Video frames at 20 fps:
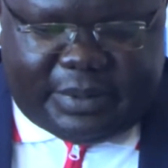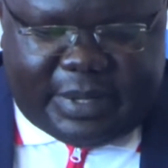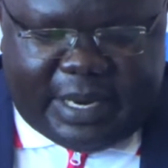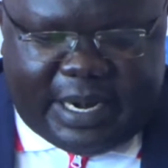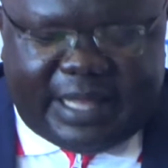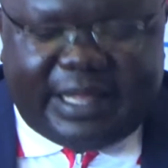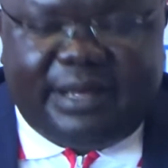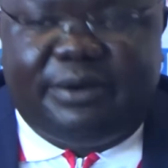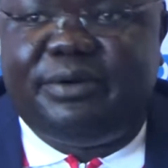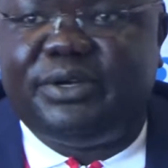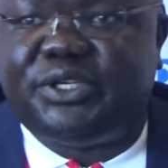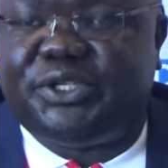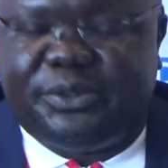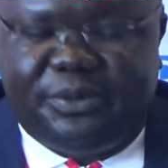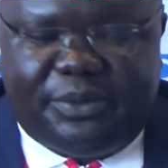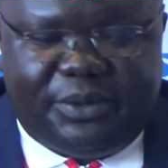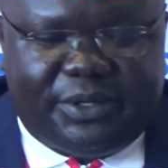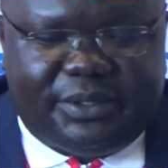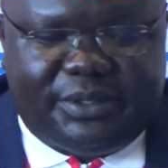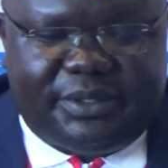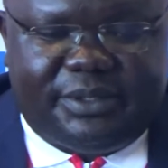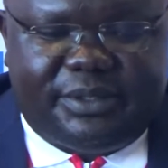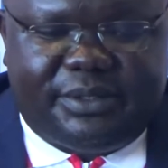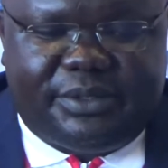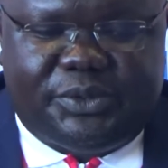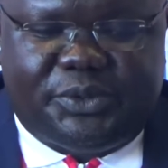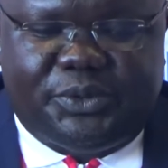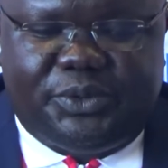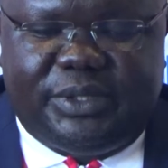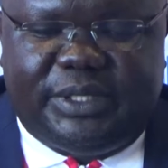Another question was,
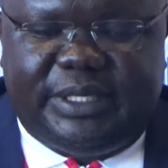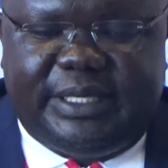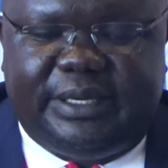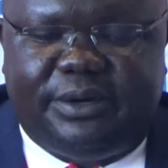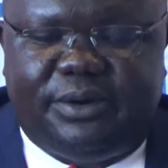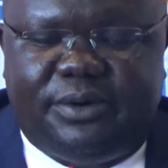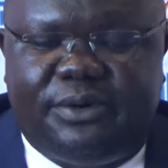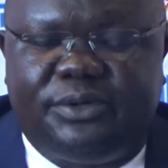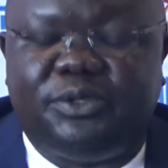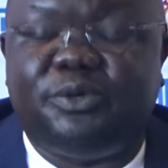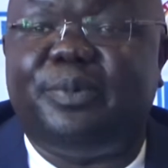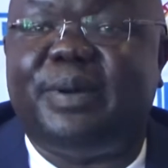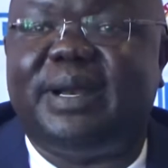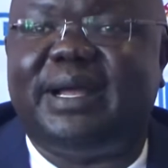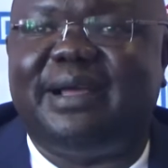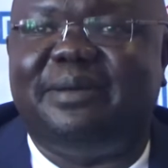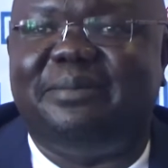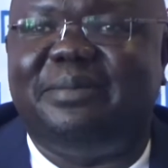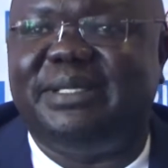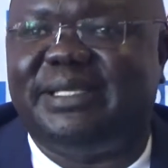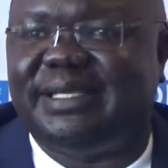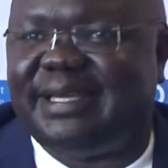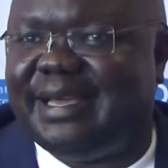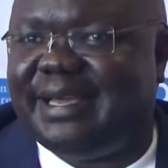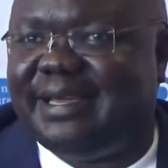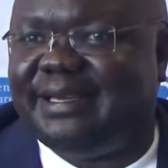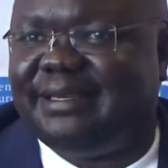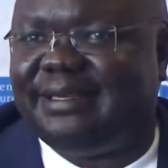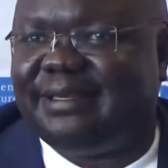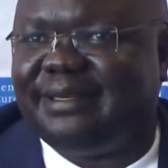so they on the
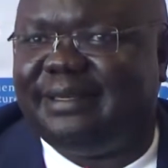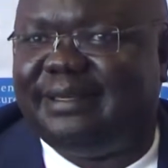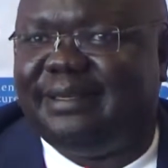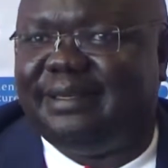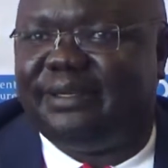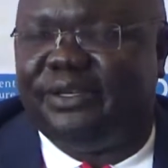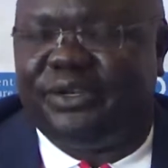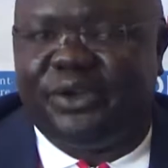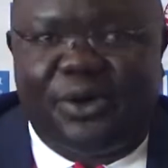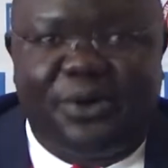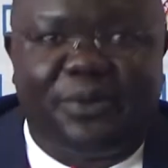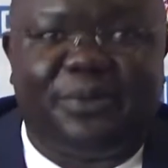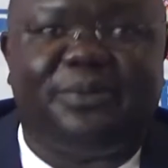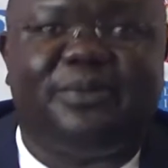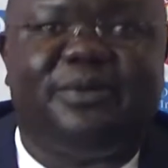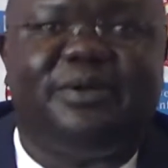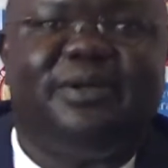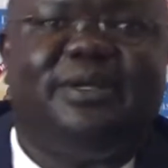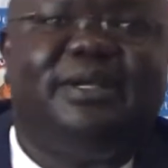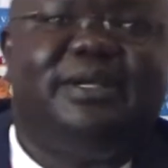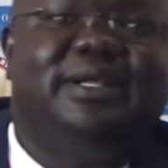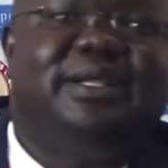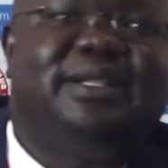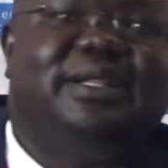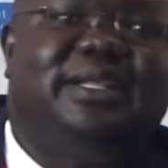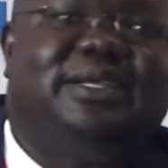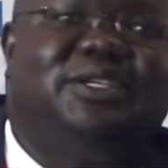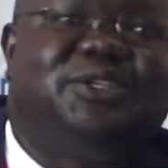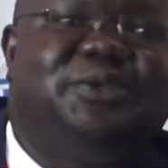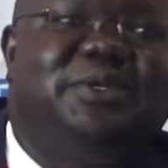scared? No,
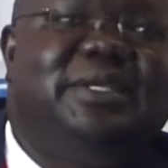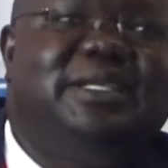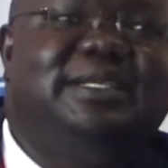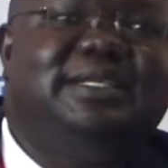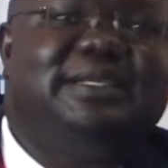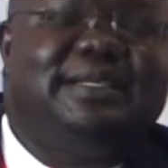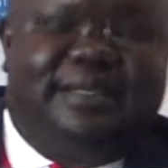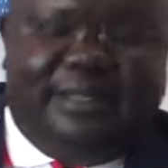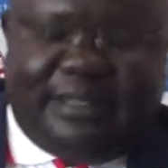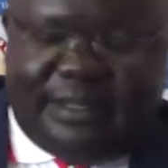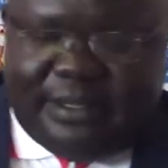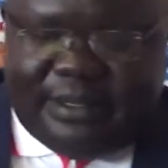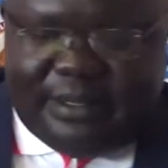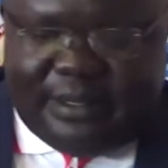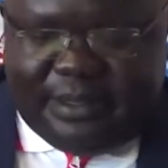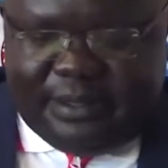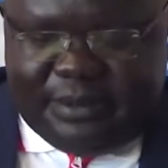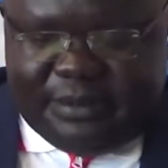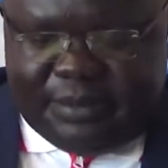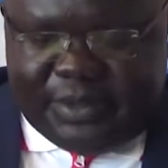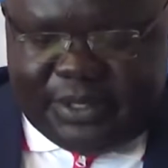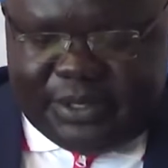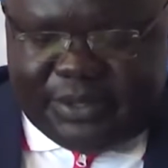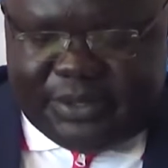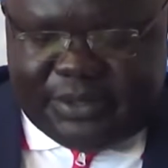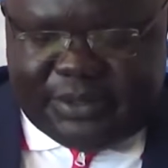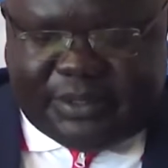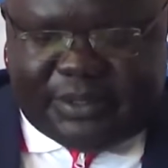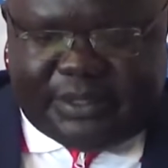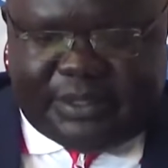they shouldn't.
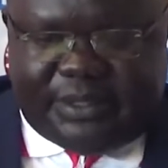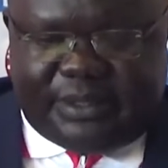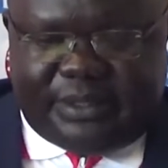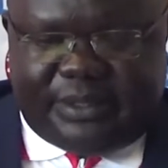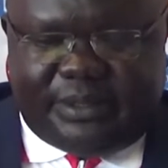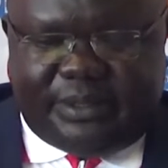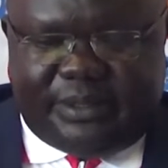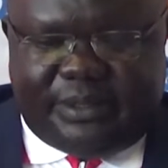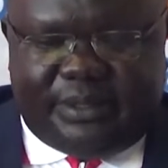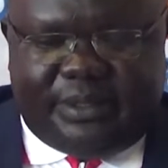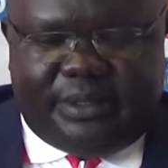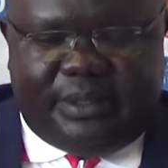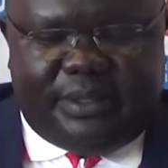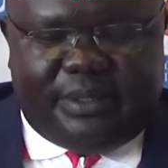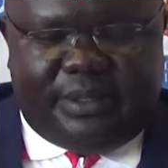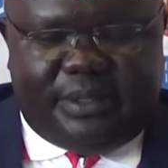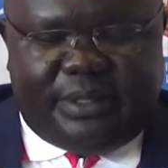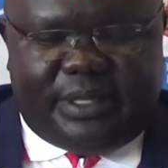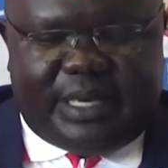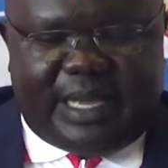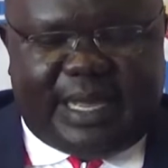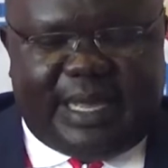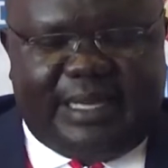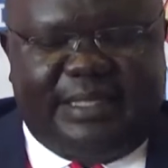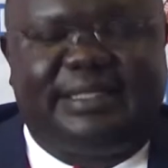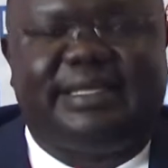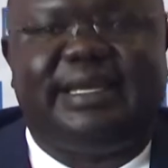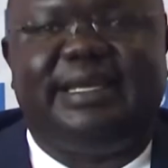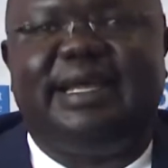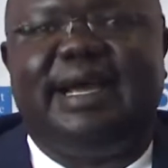Because, like I
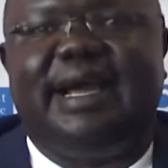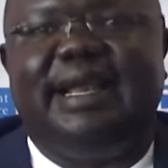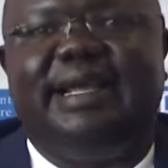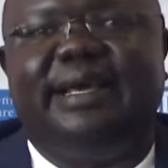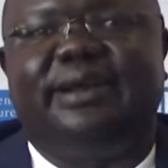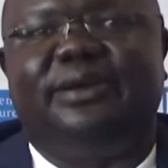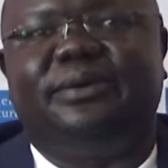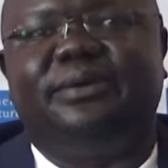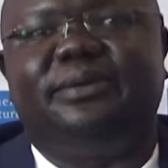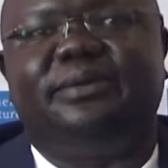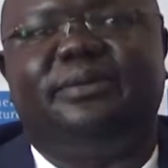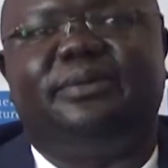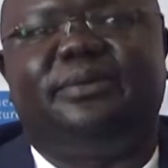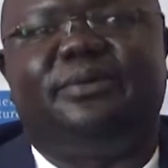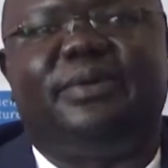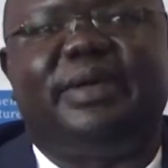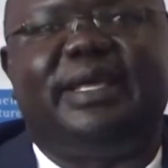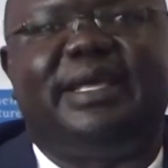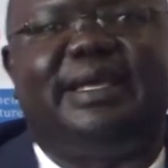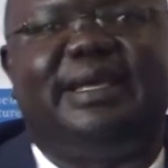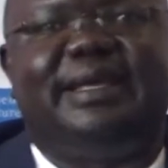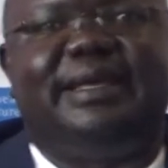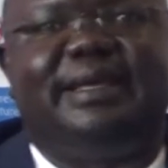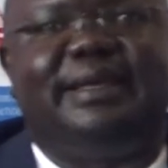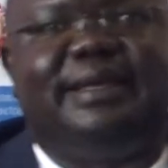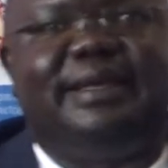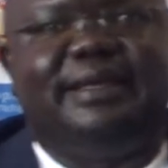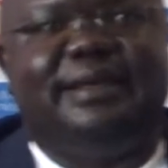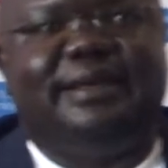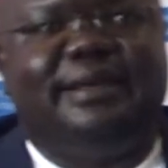said earlier on,
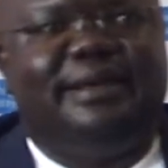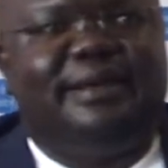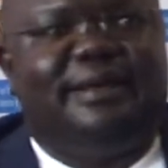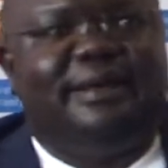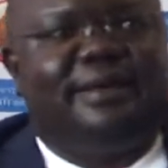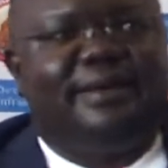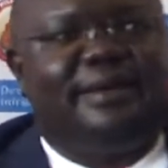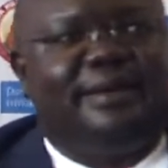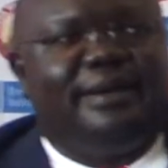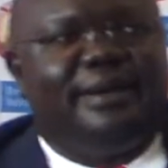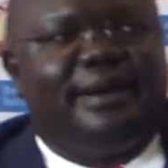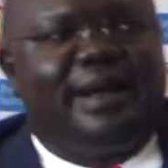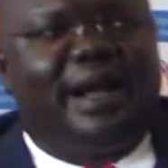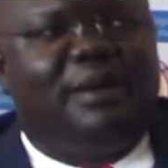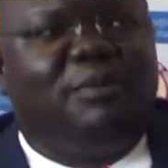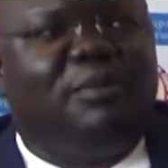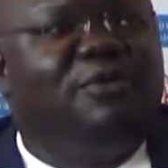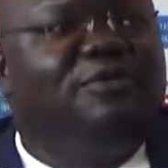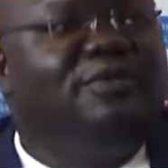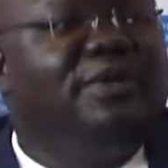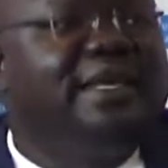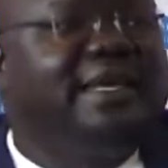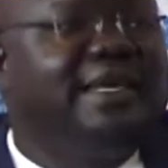we are moving